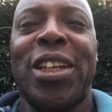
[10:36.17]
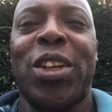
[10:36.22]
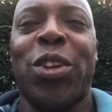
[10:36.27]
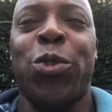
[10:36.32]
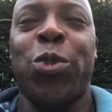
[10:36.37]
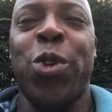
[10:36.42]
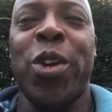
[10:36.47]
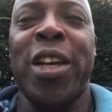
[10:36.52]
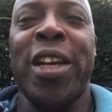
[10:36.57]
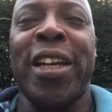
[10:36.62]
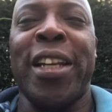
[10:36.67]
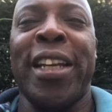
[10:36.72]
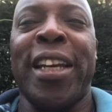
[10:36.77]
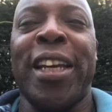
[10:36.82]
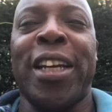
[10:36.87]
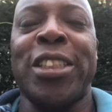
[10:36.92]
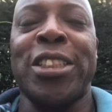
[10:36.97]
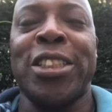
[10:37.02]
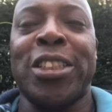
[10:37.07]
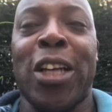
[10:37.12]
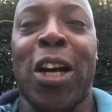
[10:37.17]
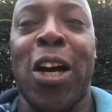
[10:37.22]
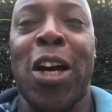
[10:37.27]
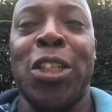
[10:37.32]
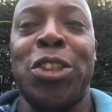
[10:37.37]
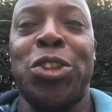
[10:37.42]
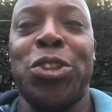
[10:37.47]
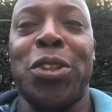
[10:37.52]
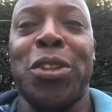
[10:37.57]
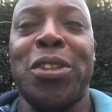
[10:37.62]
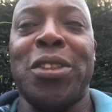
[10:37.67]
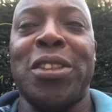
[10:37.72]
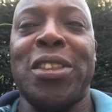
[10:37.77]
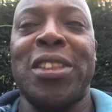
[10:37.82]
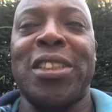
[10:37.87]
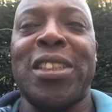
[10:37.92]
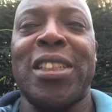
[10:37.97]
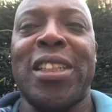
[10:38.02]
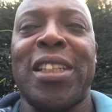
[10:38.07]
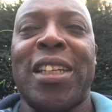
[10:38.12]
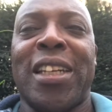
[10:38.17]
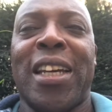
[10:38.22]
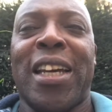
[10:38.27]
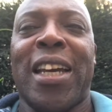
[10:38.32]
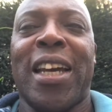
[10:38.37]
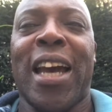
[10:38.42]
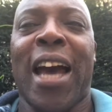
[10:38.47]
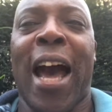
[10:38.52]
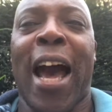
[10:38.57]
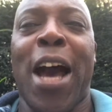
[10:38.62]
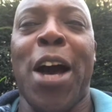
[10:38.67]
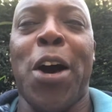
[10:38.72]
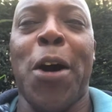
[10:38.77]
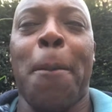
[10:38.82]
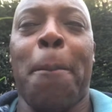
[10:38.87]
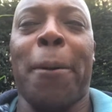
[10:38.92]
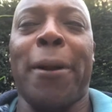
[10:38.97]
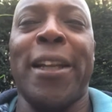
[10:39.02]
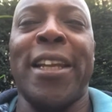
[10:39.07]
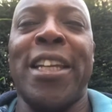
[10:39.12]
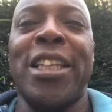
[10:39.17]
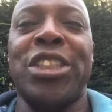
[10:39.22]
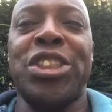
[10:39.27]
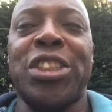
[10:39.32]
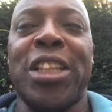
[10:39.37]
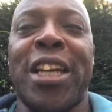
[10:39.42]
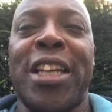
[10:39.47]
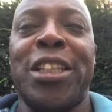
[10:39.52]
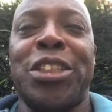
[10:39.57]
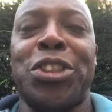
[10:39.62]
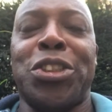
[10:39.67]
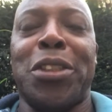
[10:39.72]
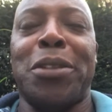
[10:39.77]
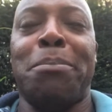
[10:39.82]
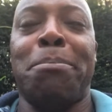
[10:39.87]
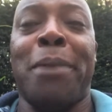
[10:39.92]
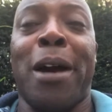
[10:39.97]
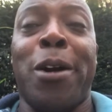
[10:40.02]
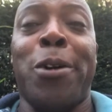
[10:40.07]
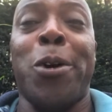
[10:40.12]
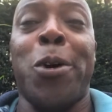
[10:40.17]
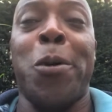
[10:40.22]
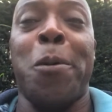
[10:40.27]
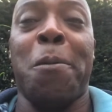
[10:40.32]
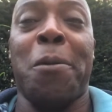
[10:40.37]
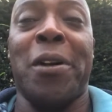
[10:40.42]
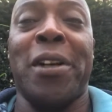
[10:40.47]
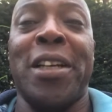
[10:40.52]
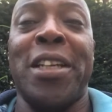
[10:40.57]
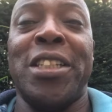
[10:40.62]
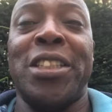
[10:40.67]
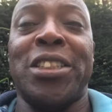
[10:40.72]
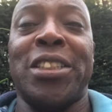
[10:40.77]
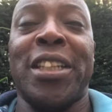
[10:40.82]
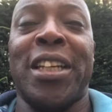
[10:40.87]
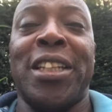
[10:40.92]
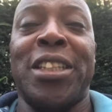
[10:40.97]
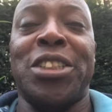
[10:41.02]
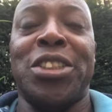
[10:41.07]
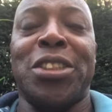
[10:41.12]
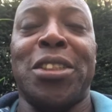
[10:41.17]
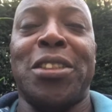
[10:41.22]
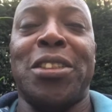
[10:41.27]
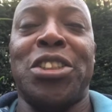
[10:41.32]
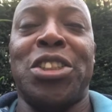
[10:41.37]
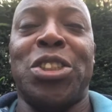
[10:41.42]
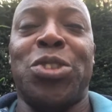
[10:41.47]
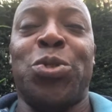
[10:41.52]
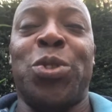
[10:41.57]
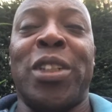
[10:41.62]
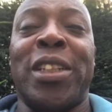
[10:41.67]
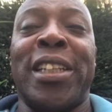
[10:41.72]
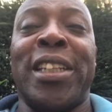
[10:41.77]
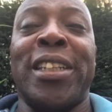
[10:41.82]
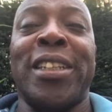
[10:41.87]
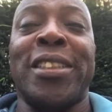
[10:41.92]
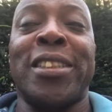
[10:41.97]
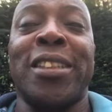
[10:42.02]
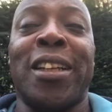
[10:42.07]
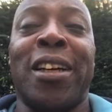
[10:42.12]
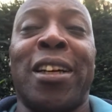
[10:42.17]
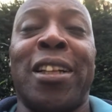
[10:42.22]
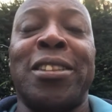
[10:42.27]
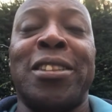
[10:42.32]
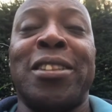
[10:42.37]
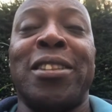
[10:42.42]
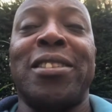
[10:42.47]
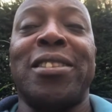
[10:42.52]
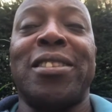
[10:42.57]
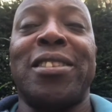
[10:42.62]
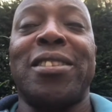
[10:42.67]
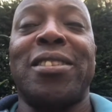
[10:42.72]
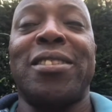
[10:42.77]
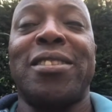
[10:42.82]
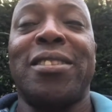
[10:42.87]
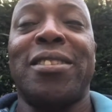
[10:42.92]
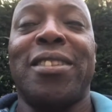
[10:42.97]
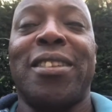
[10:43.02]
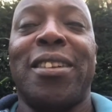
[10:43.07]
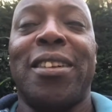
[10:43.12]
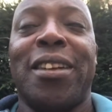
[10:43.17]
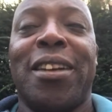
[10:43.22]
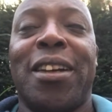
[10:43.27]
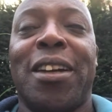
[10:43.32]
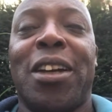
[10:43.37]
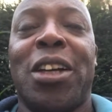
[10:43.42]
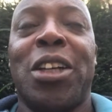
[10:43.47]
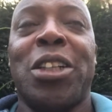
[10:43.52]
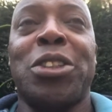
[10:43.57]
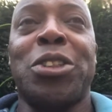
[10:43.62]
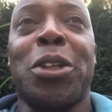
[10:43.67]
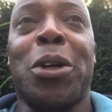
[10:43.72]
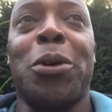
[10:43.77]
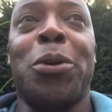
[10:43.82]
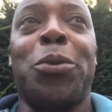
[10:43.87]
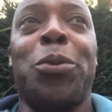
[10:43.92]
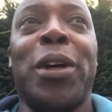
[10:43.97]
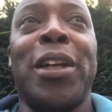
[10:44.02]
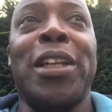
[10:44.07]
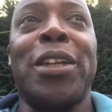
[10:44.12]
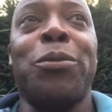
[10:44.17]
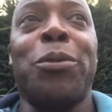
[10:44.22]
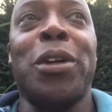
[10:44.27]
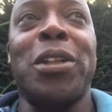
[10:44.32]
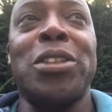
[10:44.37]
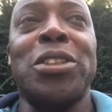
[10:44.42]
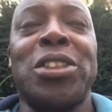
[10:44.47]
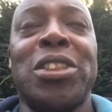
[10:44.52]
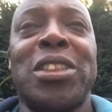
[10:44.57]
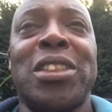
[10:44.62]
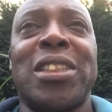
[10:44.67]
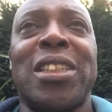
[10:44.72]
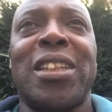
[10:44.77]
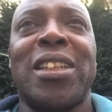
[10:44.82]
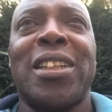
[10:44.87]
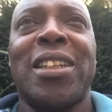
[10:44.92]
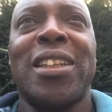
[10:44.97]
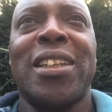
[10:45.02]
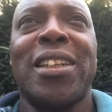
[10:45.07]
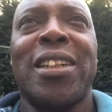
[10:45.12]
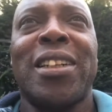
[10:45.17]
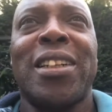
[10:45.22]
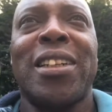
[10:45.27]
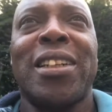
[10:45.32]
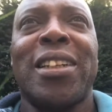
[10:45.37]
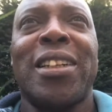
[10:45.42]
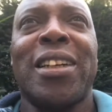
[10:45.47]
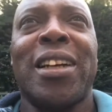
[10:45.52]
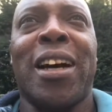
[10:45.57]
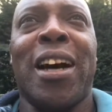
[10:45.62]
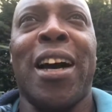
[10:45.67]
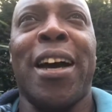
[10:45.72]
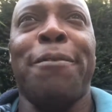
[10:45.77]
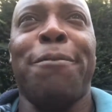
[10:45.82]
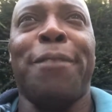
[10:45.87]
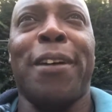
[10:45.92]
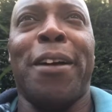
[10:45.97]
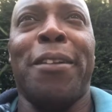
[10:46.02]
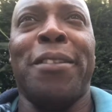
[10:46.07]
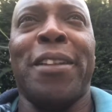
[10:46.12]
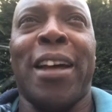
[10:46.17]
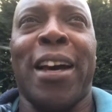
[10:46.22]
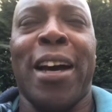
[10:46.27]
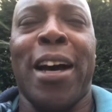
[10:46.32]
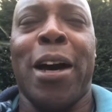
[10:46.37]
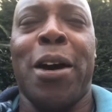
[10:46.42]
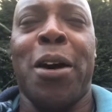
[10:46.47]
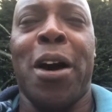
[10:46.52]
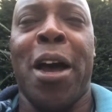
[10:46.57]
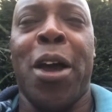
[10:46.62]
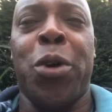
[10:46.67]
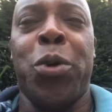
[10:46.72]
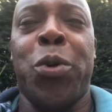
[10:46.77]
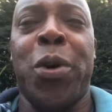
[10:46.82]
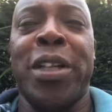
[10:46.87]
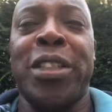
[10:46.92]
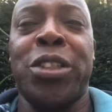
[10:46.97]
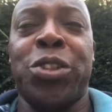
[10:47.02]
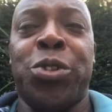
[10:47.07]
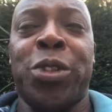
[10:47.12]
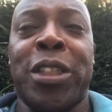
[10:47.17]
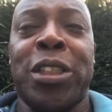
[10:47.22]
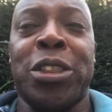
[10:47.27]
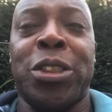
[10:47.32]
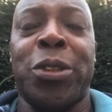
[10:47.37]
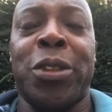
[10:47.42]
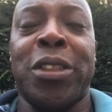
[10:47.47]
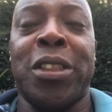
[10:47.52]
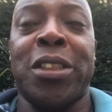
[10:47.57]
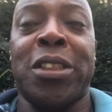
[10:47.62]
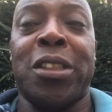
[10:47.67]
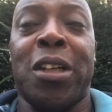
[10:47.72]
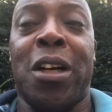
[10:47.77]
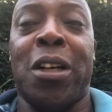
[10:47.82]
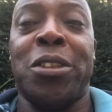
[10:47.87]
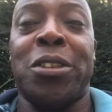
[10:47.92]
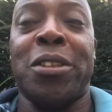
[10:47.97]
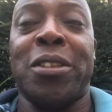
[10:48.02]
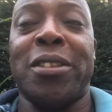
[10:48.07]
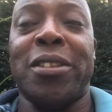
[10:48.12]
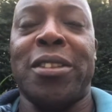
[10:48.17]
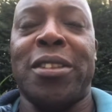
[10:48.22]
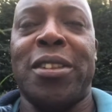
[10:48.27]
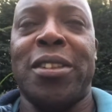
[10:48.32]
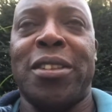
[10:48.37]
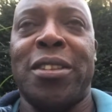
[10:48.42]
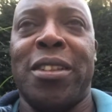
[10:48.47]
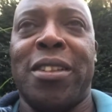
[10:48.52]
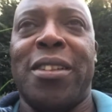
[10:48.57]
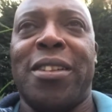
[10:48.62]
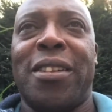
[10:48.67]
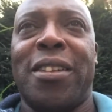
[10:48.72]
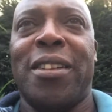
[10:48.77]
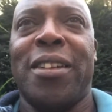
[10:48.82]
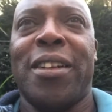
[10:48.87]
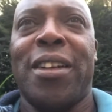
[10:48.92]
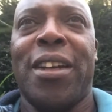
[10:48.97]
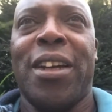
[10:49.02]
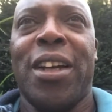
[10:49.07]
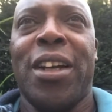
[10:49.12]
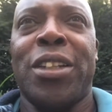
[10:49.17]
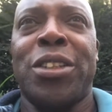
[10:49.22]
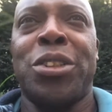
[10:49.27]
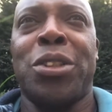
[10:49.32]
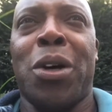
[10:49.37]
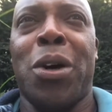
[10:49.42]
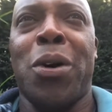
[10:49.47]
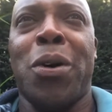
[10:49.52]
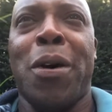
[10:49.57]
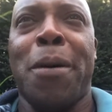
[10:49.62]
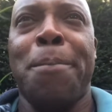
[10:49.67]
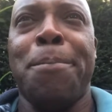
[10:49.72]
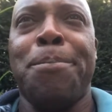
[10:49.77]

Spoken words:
really a sergeant at her police station, Barrow Police Station. She's really a sergeant. So once I found that out, I always addressed her as a sergeant. So